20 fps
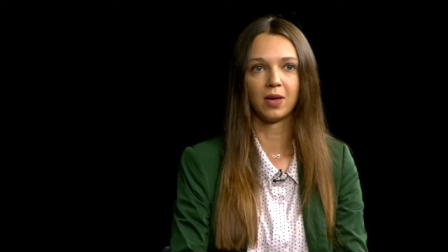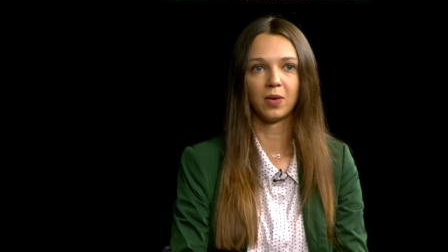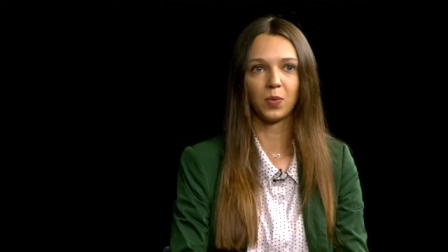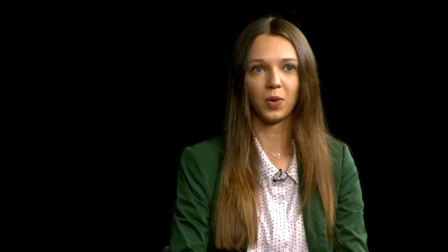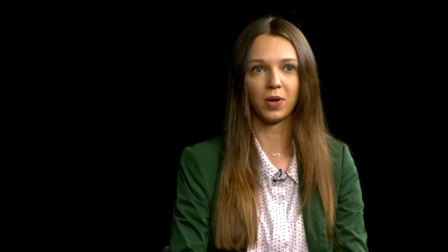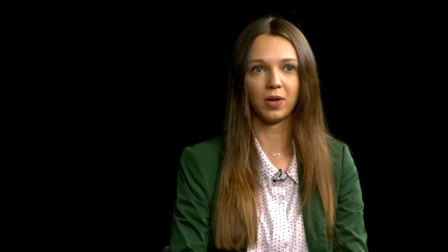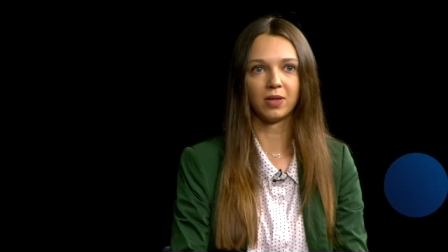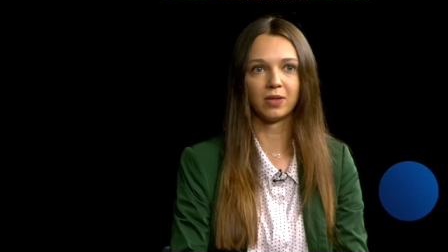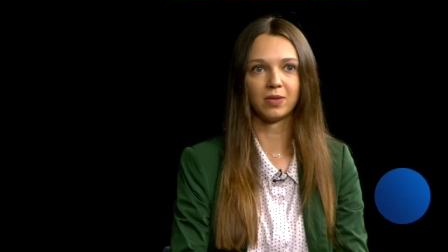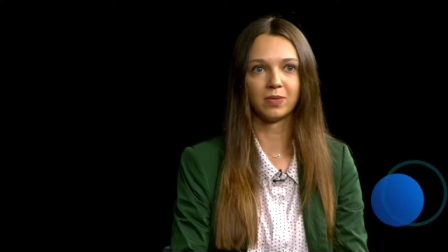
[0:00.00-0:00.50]

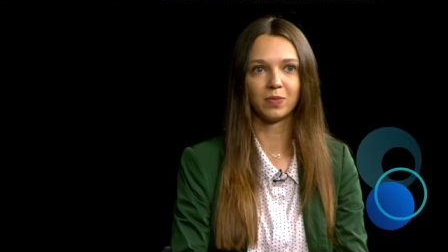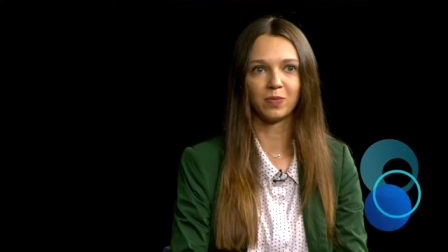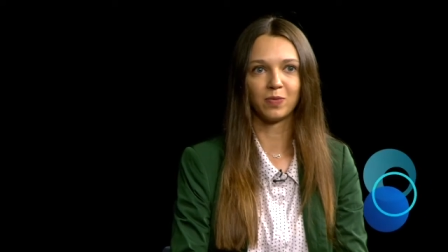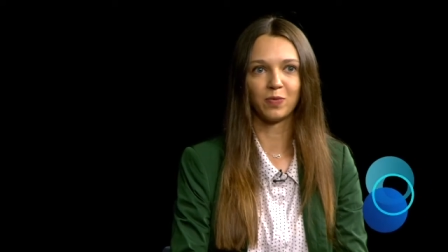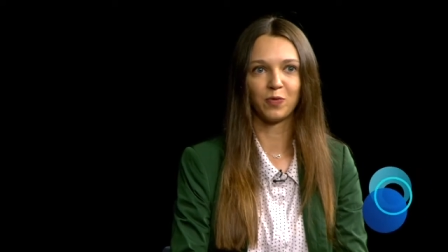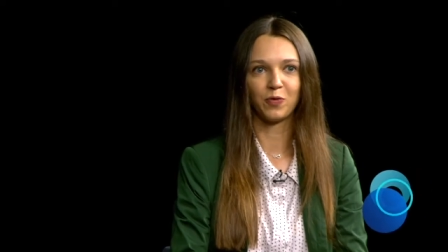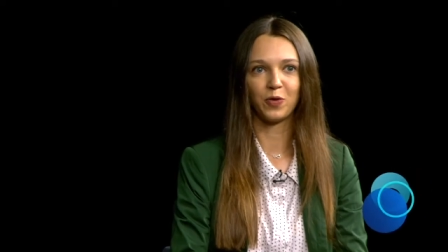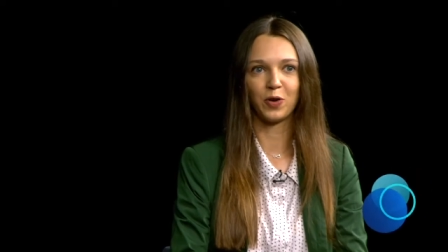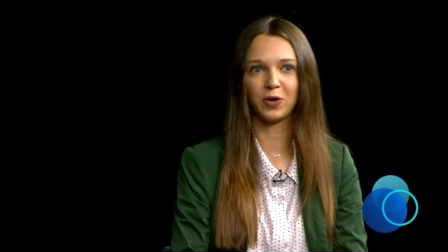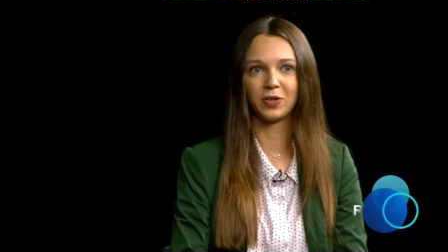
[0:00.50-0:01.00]
Well,
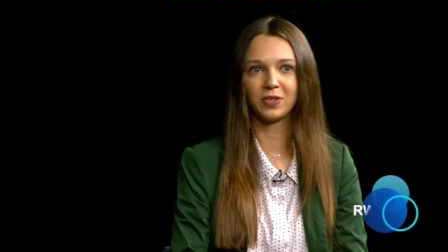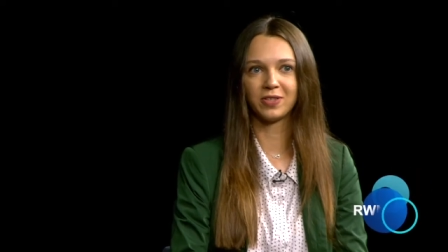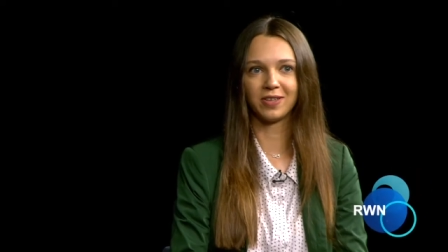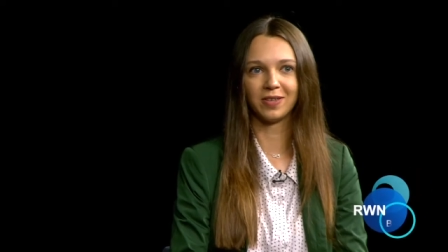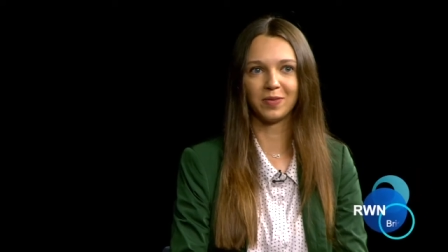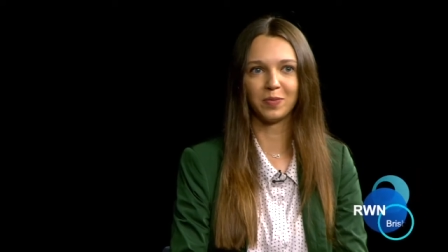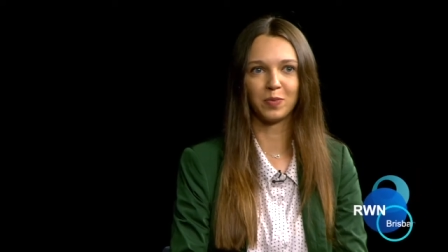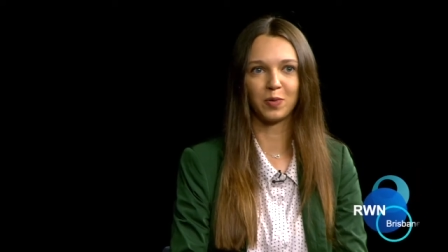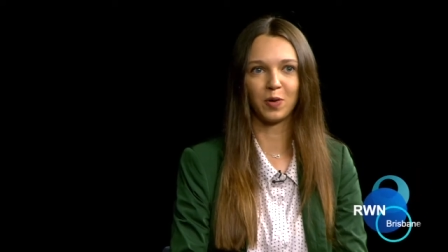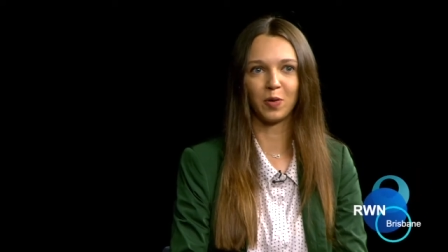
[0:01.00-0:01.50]
first
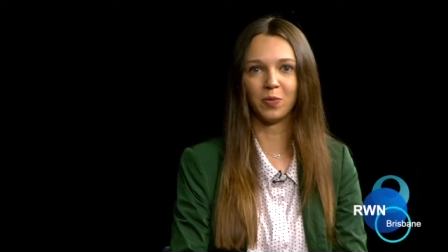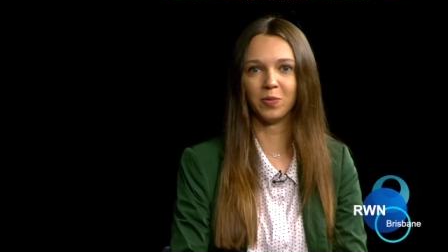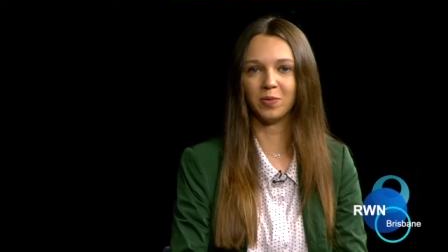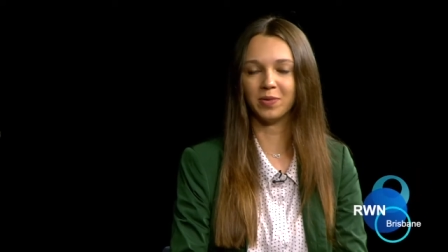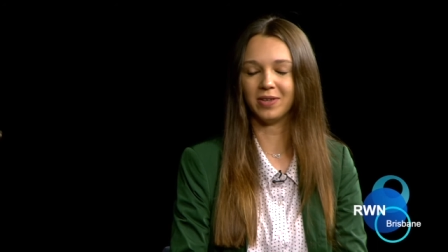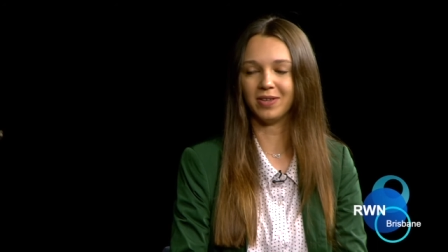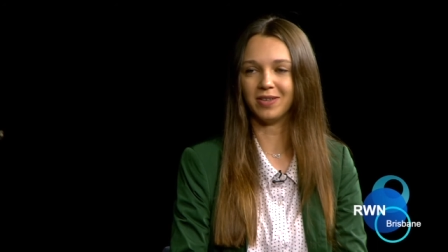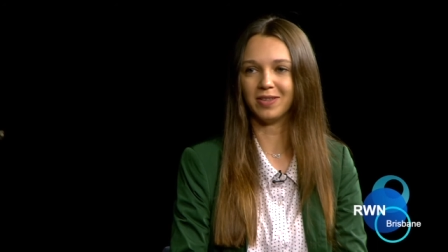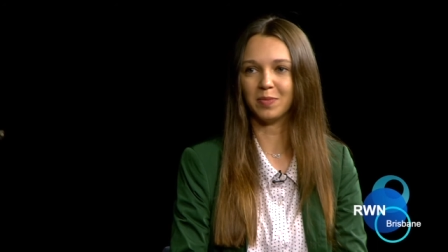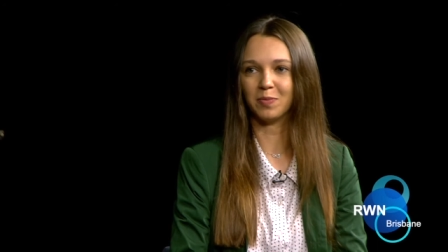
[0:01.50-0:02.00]
and
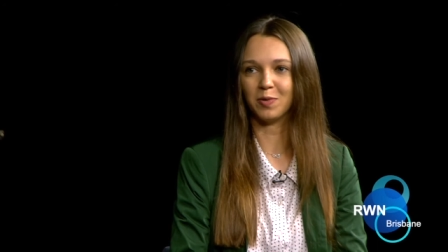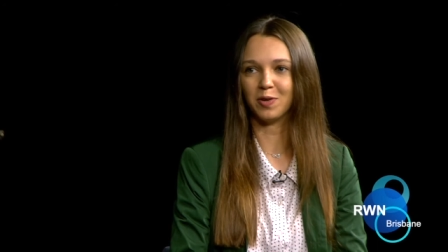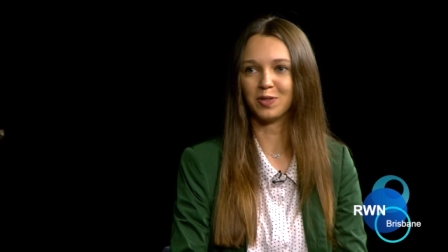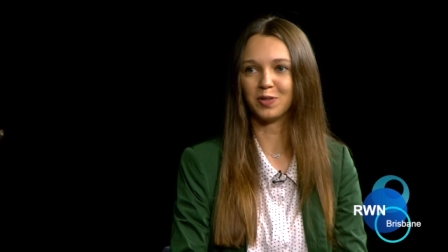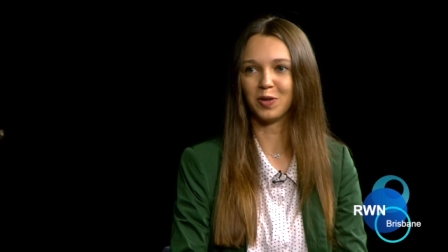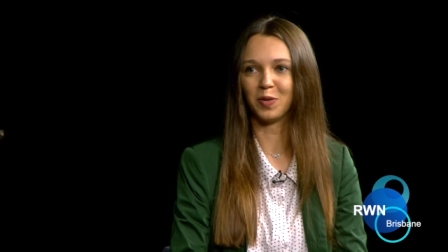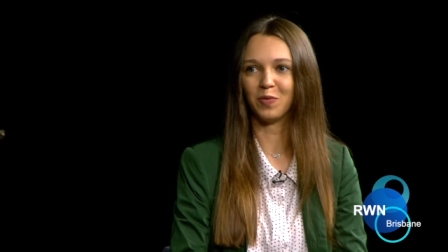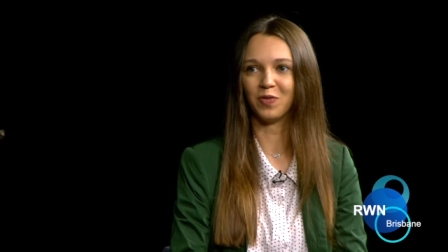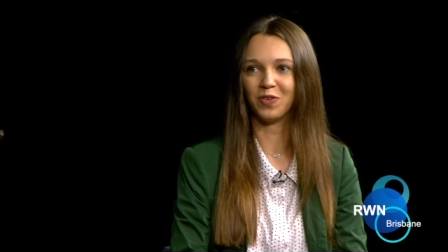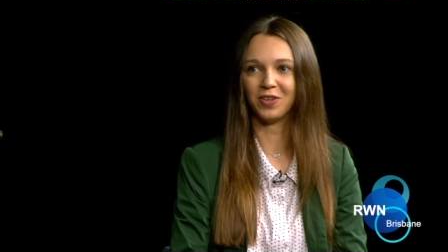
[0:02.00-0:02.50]
probably the most
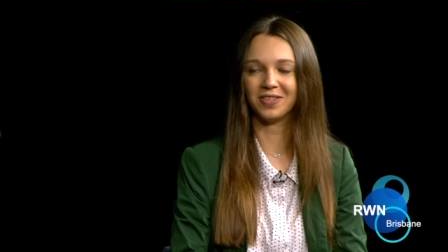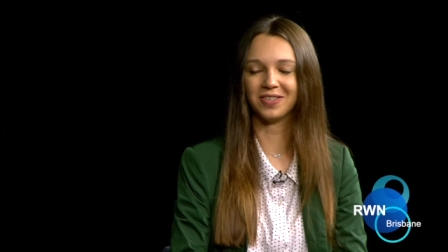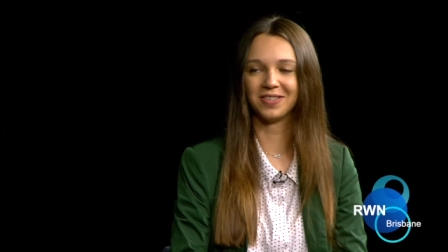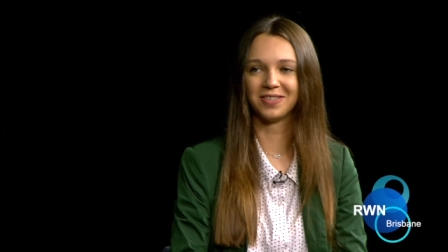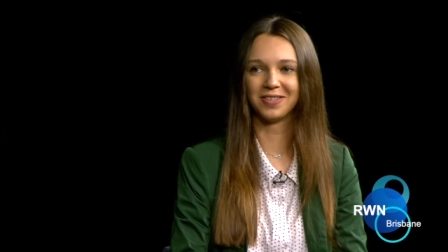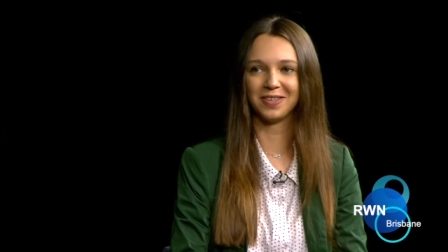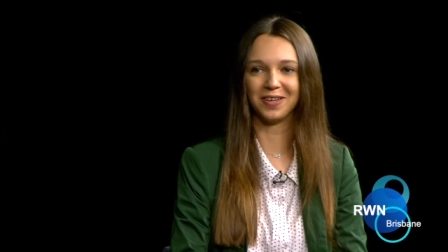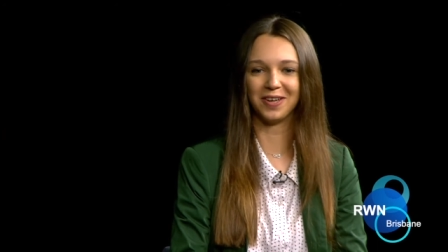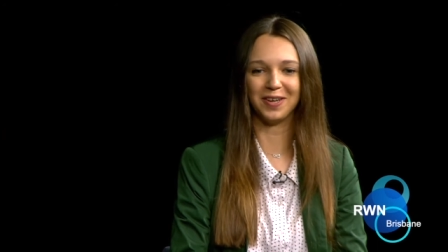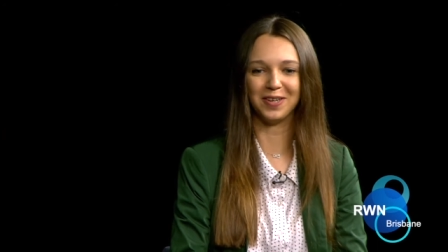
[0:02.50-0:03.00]
obvious,
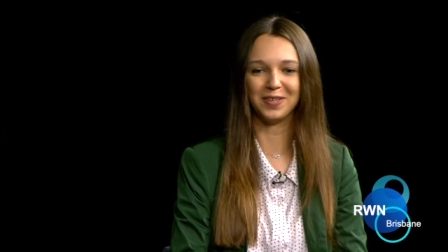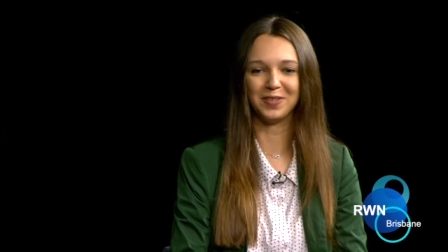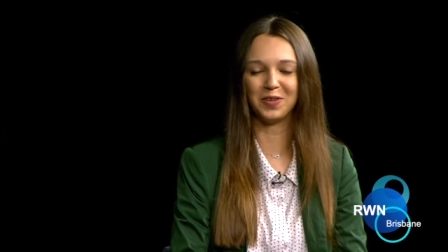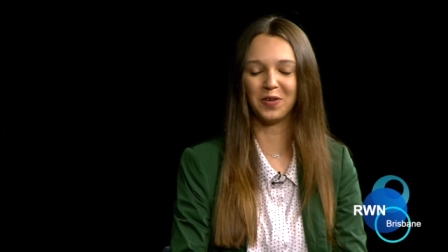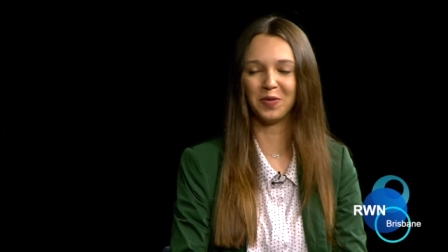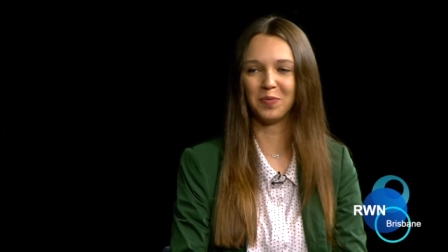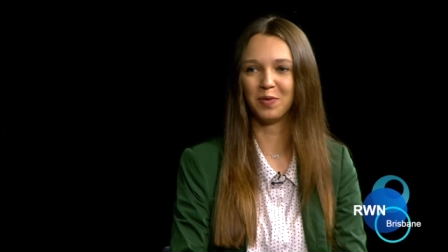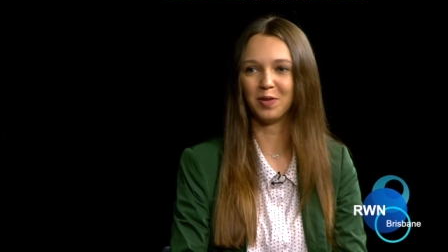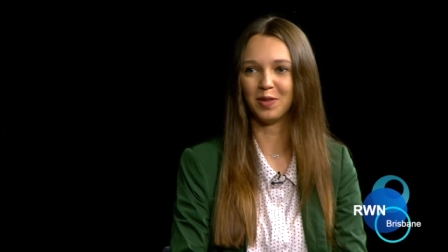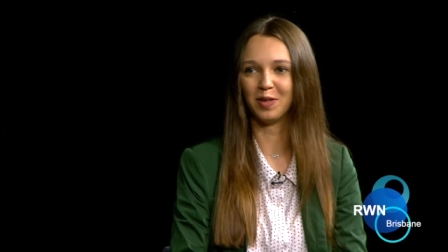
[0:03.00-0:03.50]
uh,
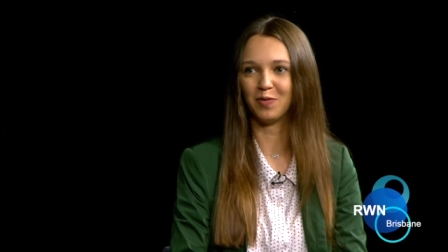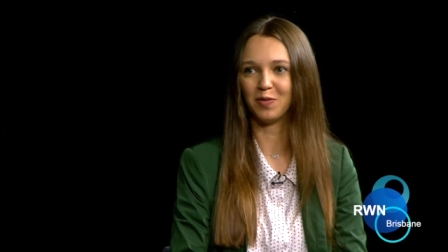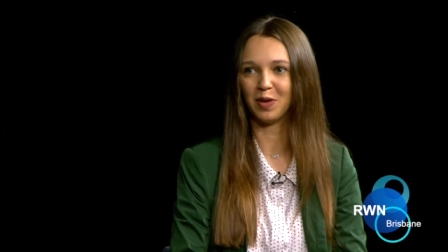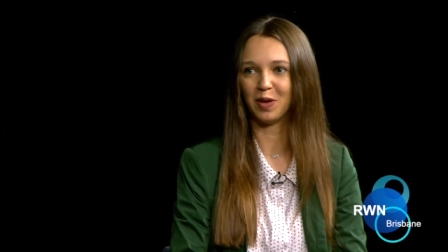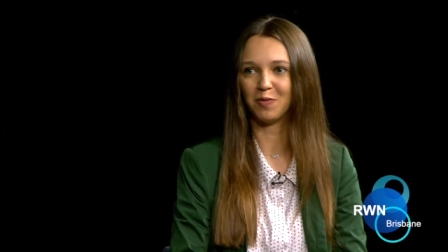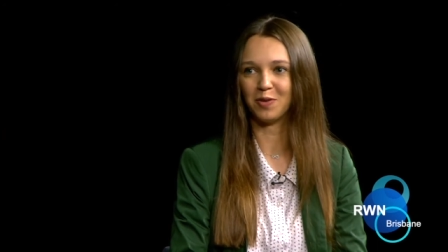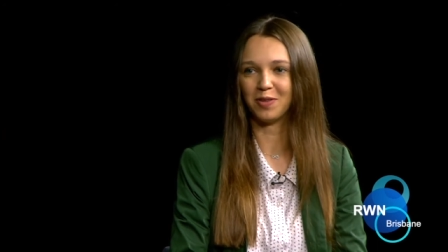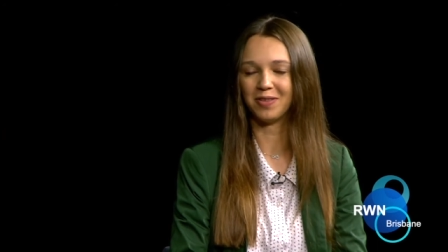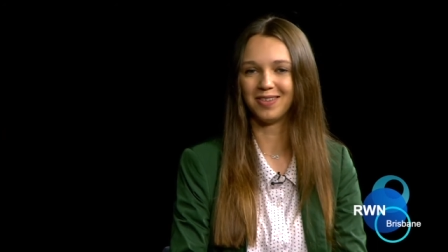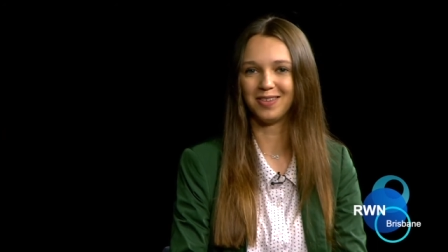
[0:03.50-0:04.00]
don't believe
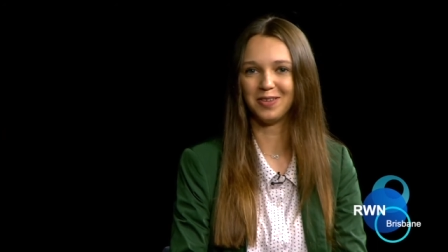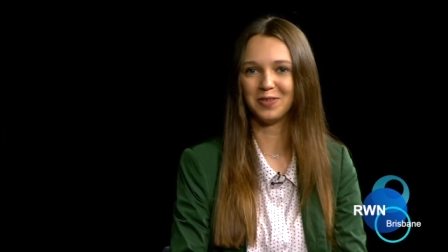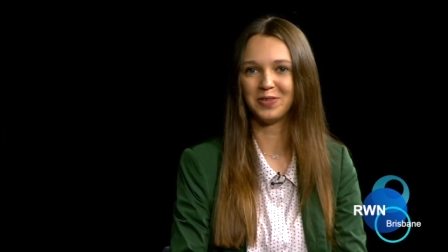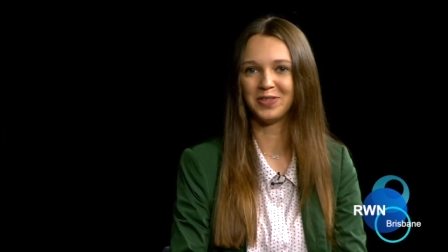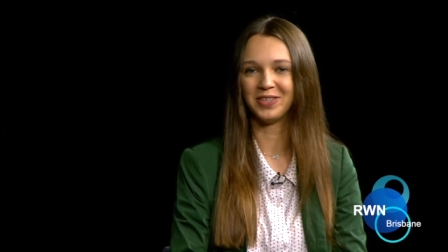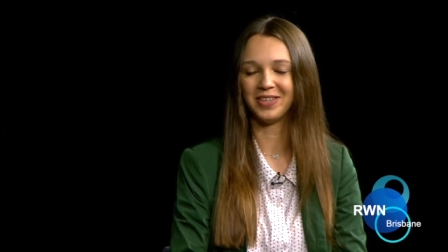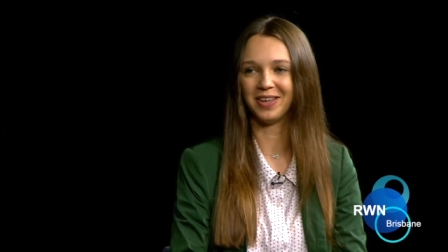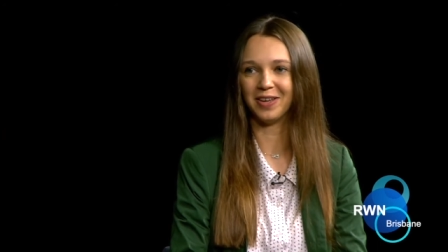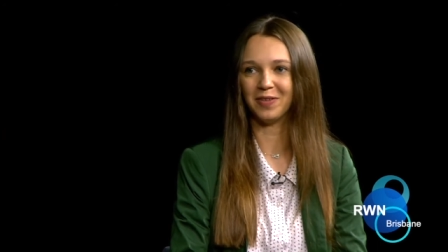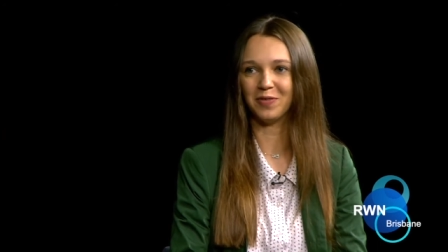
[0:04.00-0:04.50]
everything you
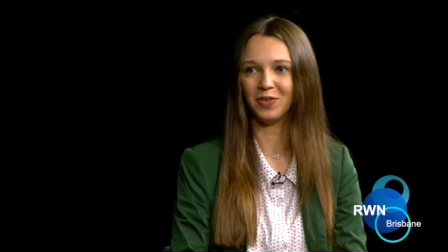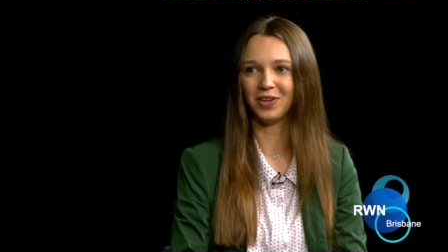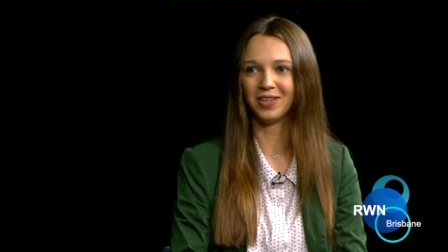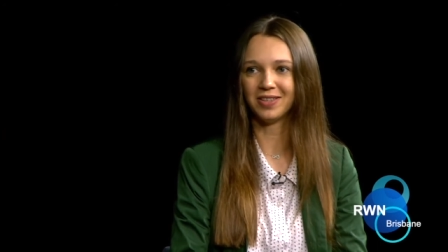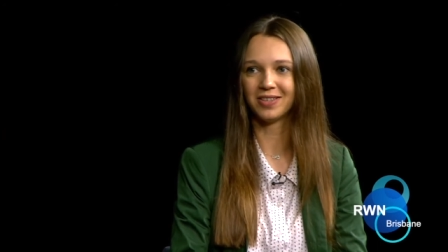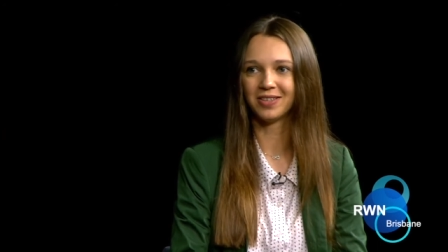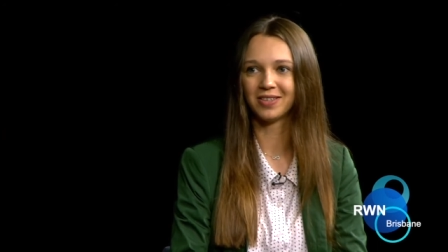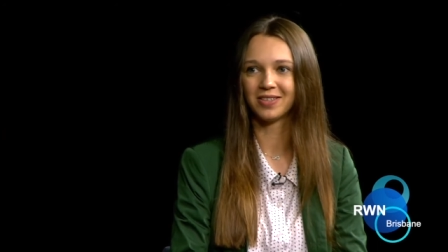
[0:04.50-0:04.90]
see and read.